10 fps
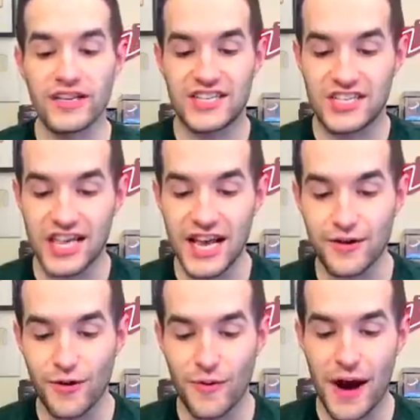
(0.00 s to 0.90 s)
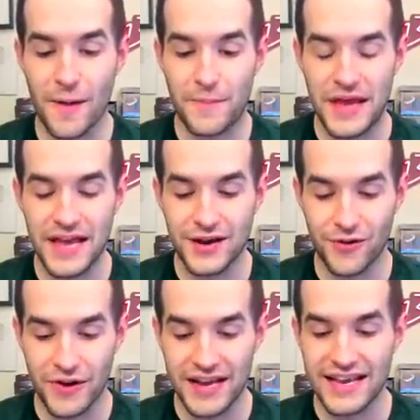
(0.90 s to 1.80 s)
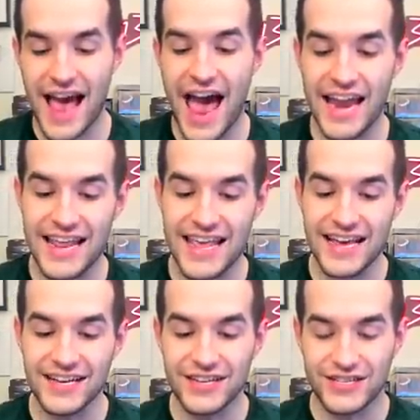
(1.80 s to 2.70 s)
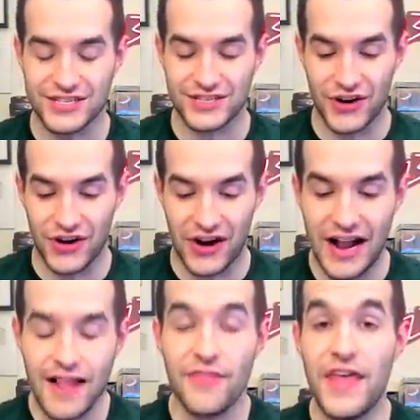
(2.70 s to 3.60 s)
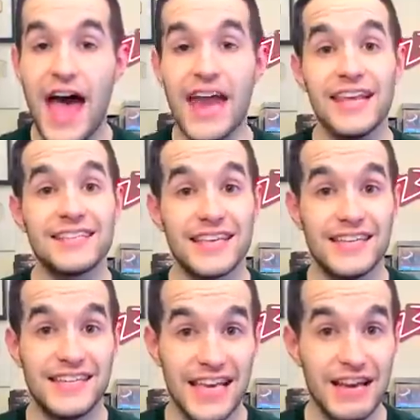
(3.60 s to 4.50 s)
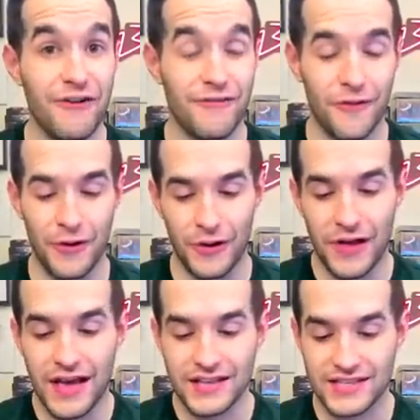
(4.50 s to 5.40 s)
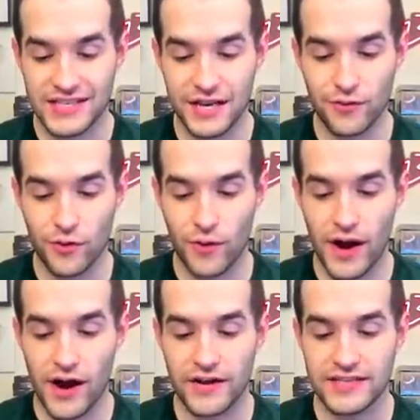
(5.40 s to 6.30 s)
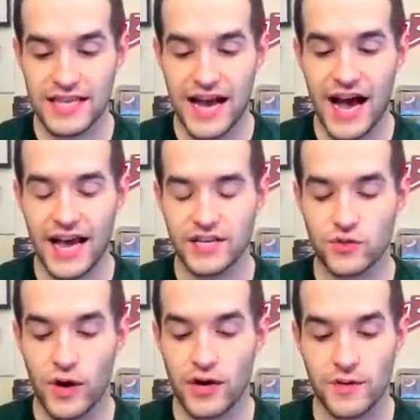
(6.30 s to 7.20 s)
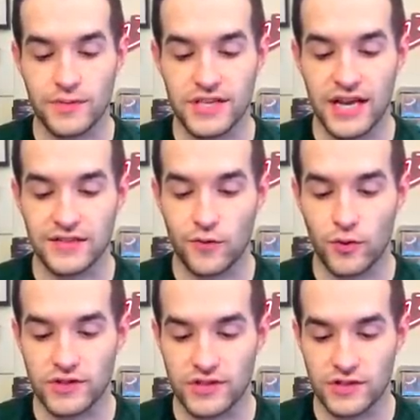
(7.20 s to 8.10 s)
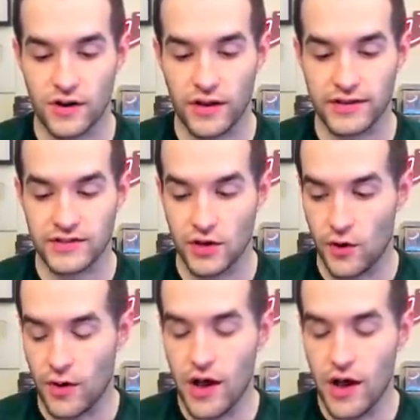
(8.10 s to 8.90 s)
secret rare Peekery at Ignister. That is indeed a foil. Secret rare is the highest rarity besides, of course, the Starlight. So